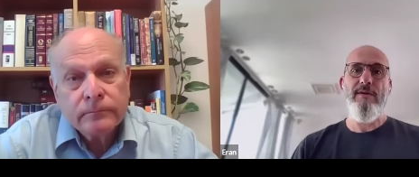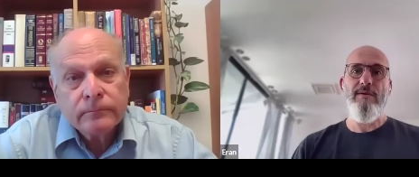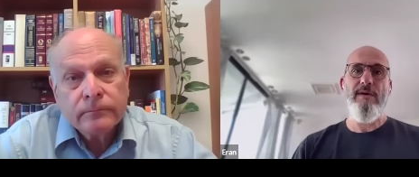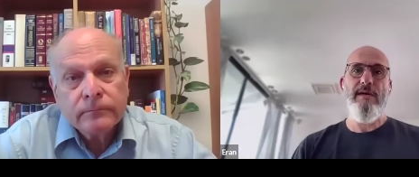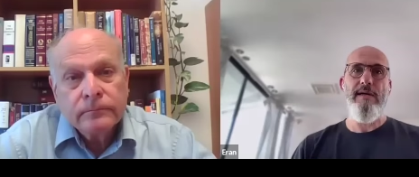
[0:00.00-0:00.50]

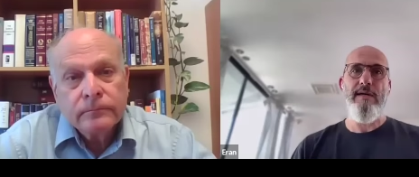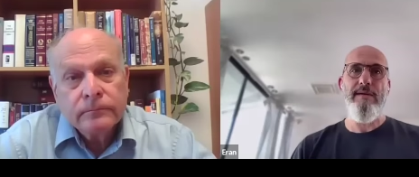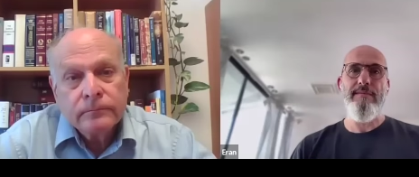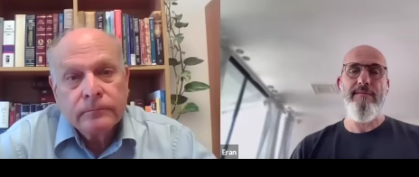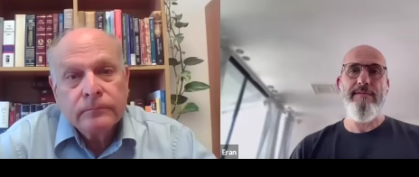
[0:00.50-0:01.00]
Speaker 1: you know
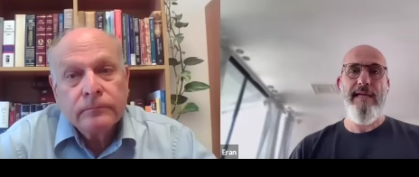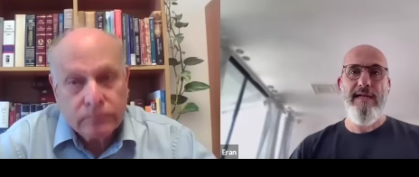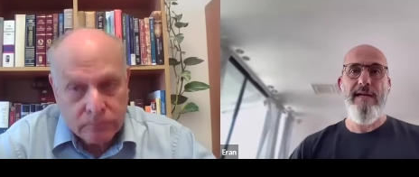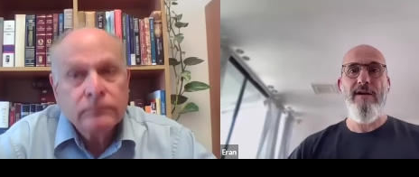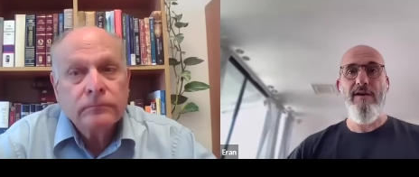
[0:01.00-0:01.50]
uh,
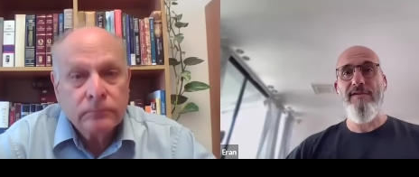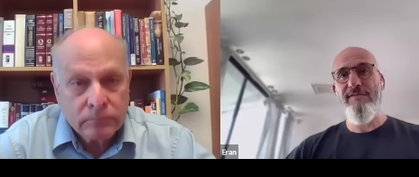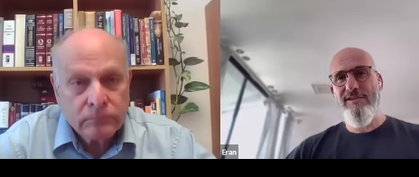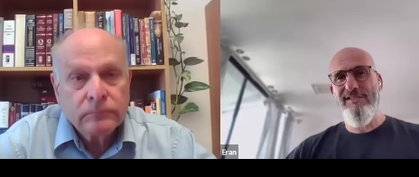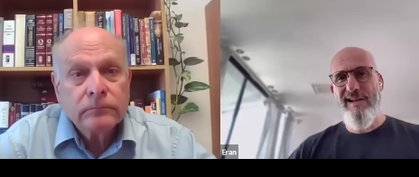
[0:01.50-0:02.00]
data
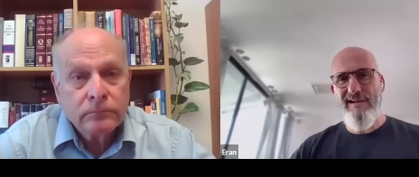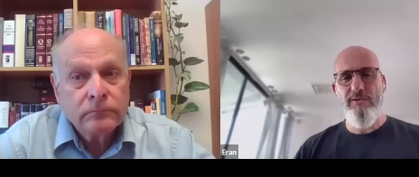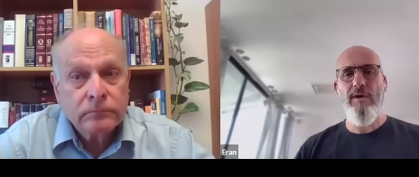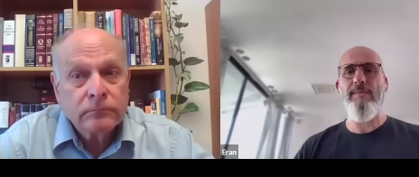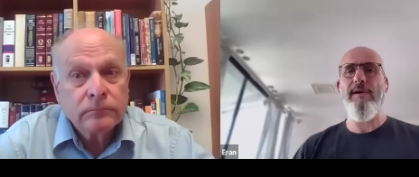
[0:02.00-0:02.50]
of the
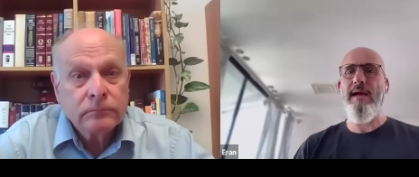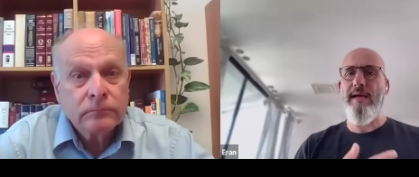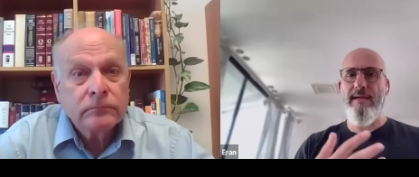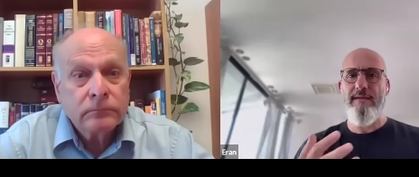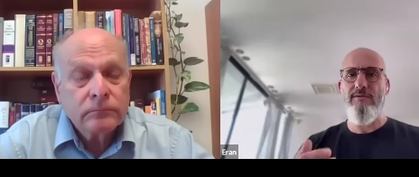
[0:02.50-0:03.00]
first cycle to
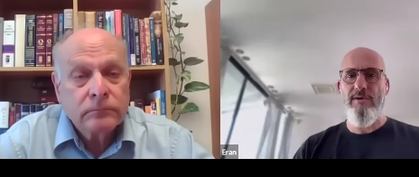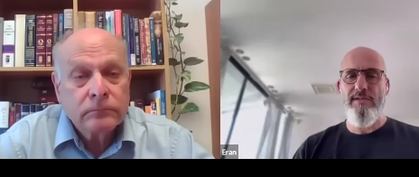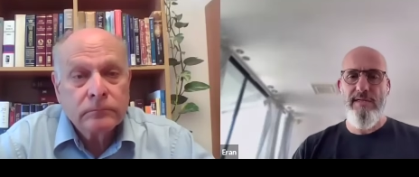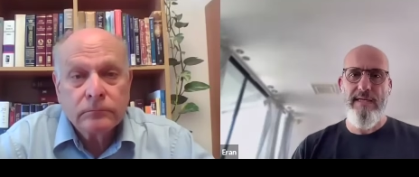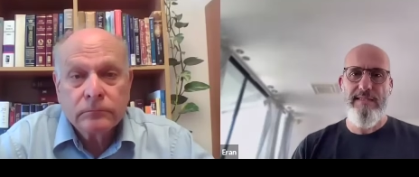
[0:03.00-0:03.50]
apply
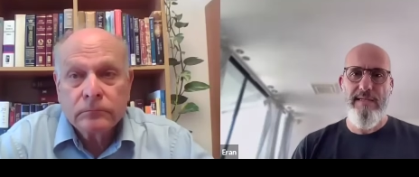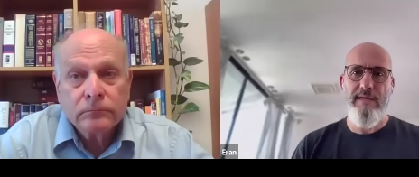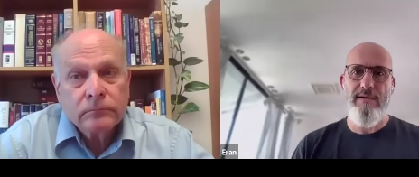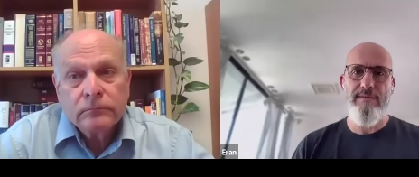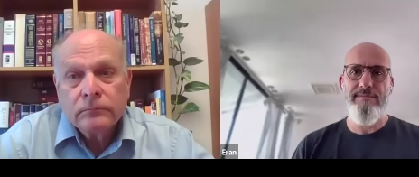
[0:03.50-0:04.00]
towards the
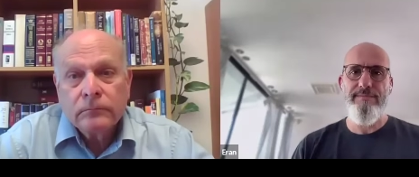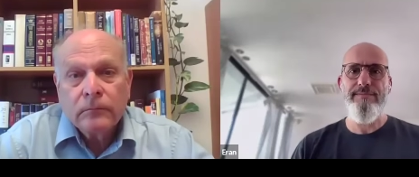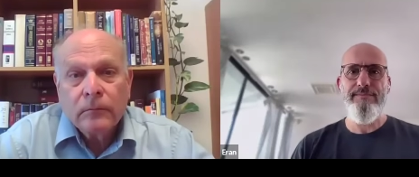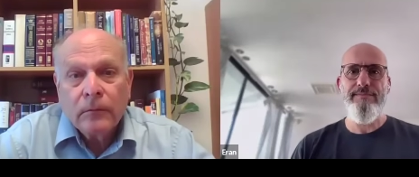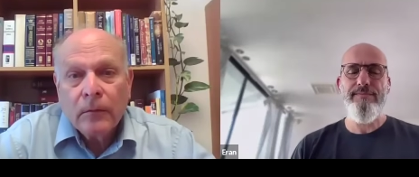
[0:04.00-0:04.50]
next cycle
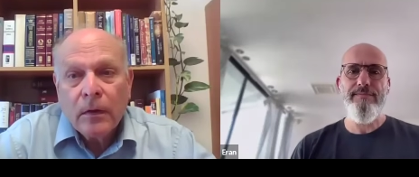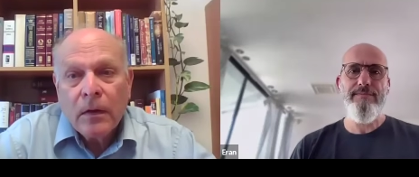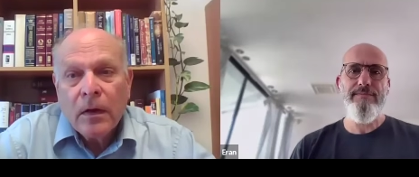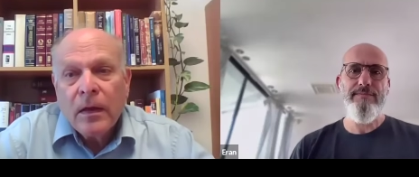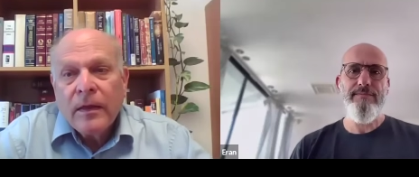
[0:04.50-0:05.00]

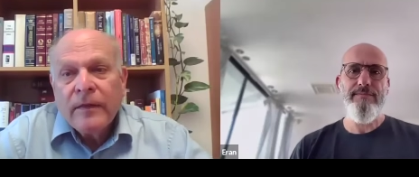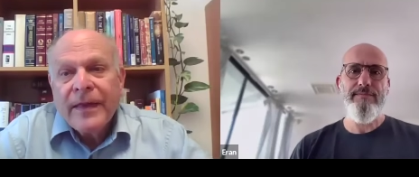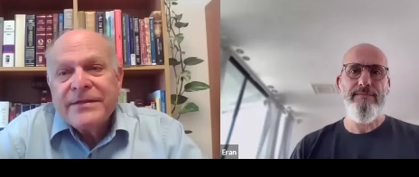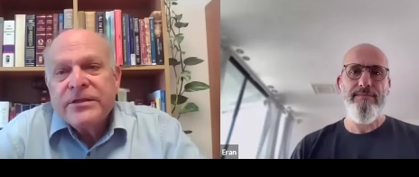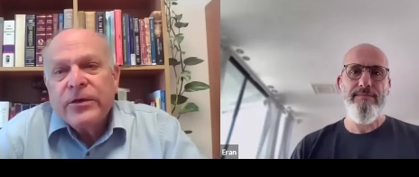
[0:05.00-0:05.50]

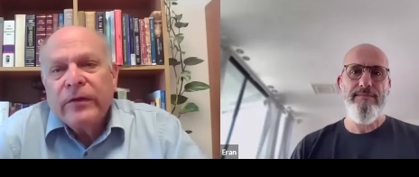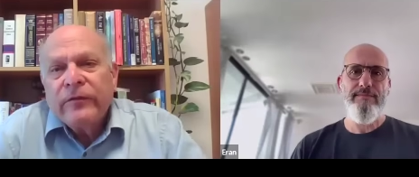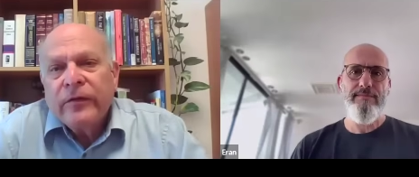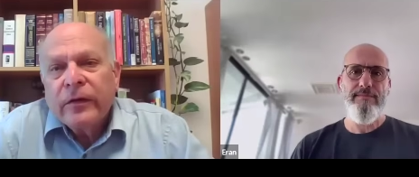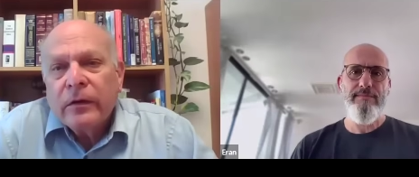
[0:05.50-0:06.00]
Speaker 2: that's
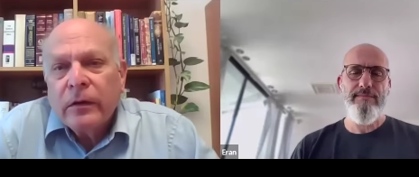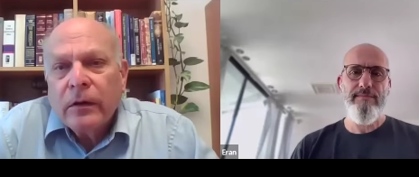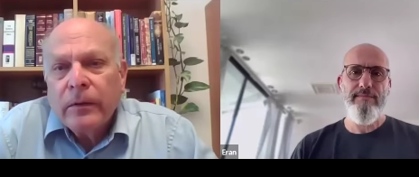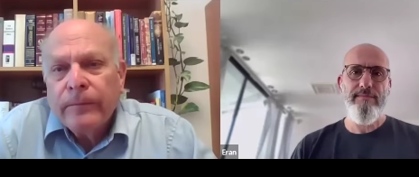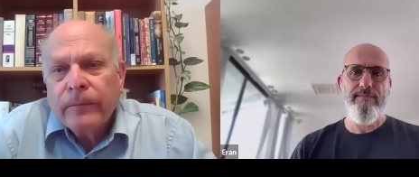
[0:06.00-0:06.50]

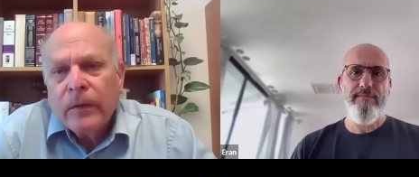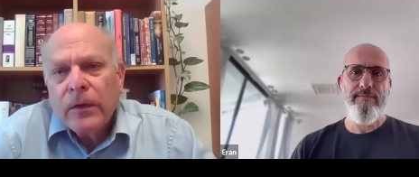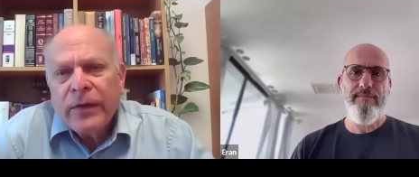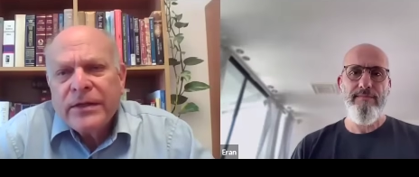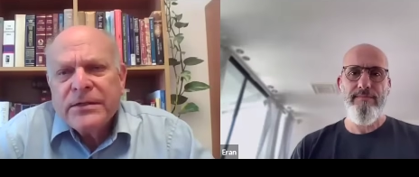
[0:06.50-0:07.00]
terrific
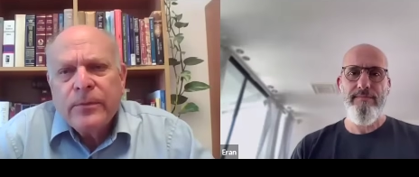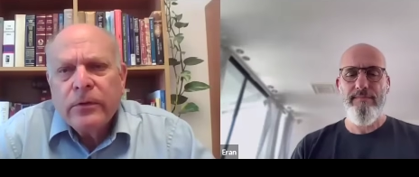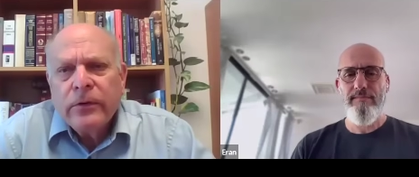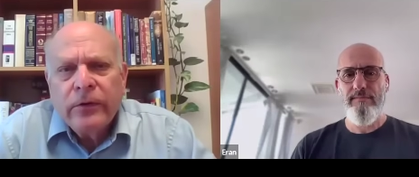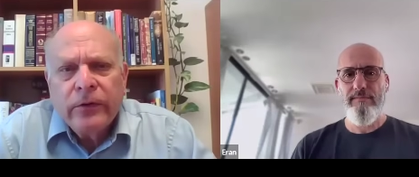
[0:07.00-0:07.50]
um, you and i
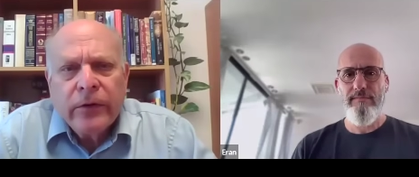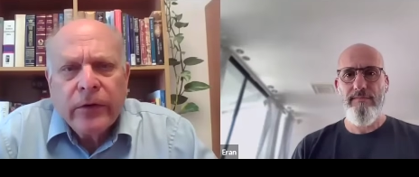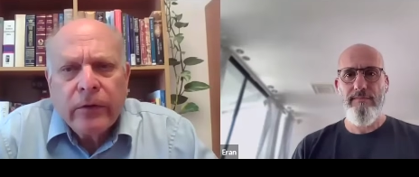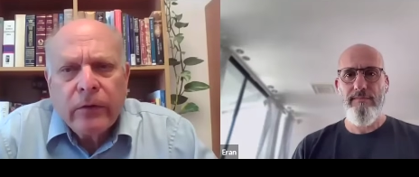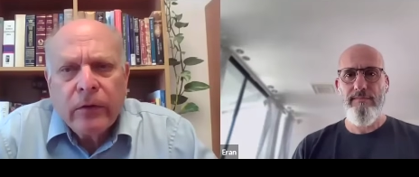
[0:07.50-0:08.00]
spoke
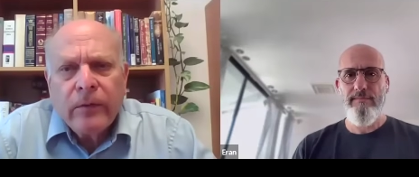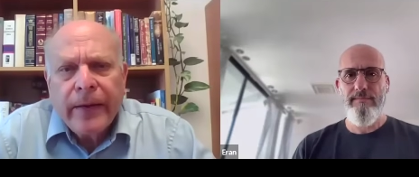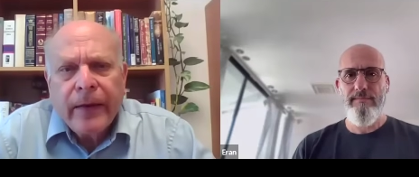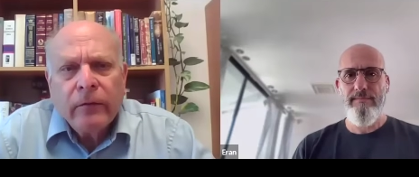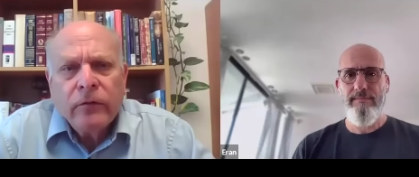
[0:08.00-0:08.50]
earlier
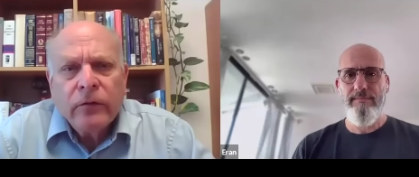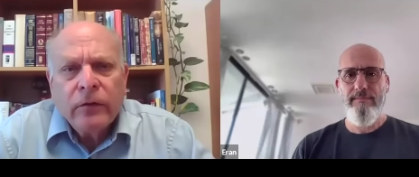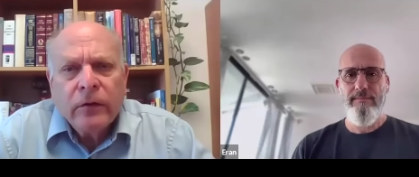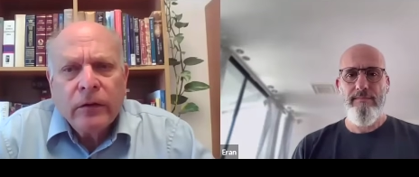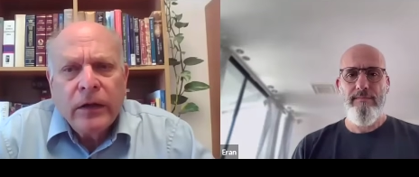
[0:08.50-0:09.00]

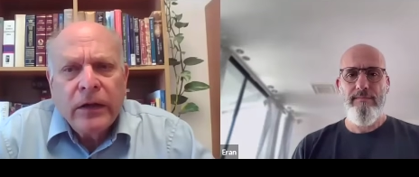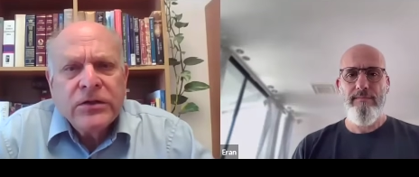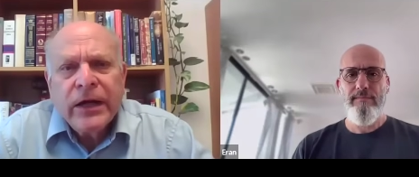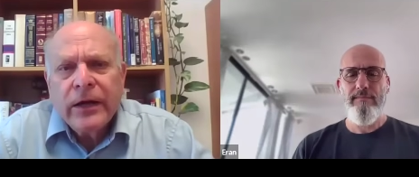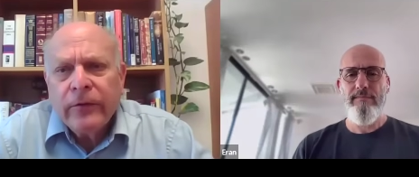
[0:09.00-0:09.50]
about uh,
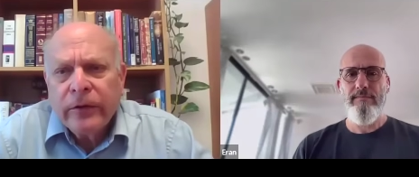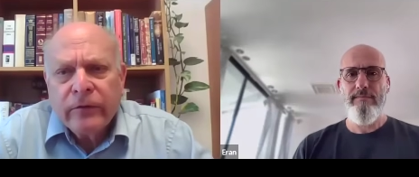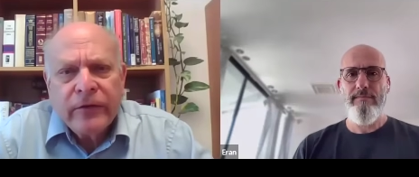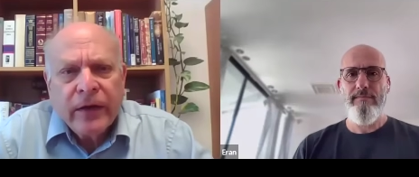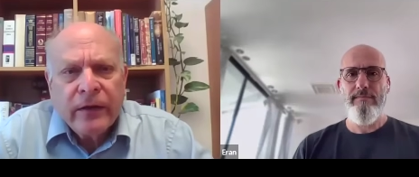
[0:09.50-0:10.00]
each
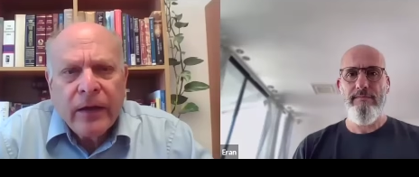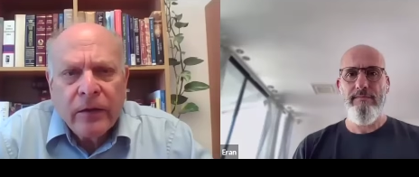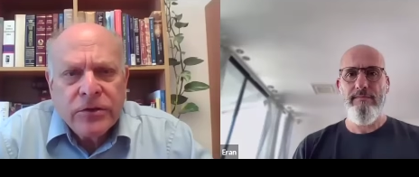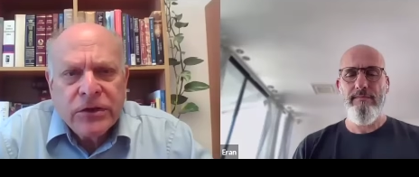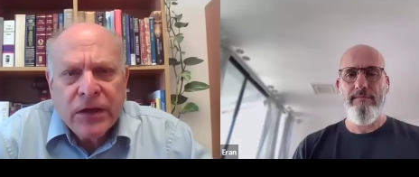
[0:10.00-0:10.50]
area of
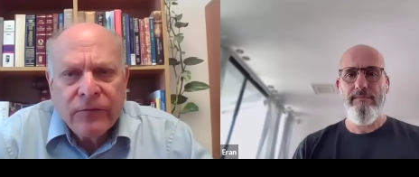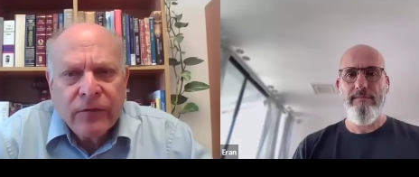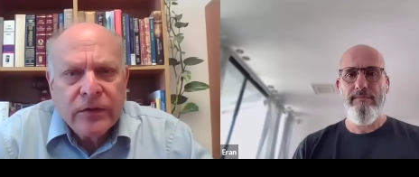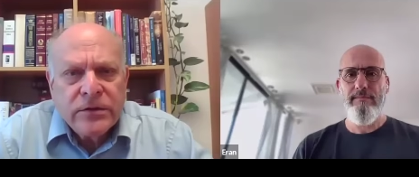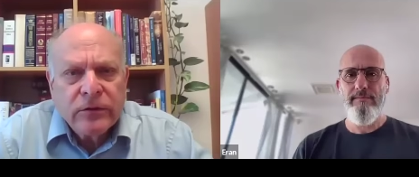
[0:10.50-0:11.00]
technology
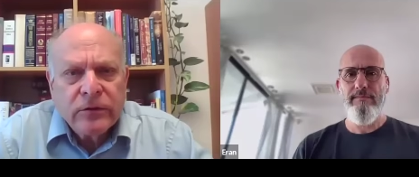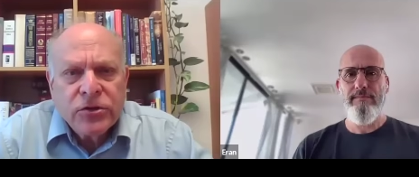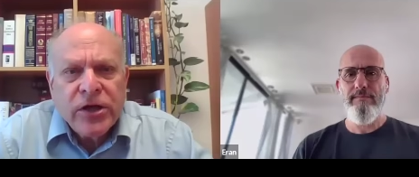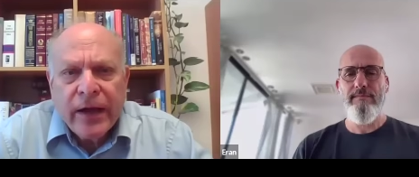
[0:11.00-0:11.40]
having its own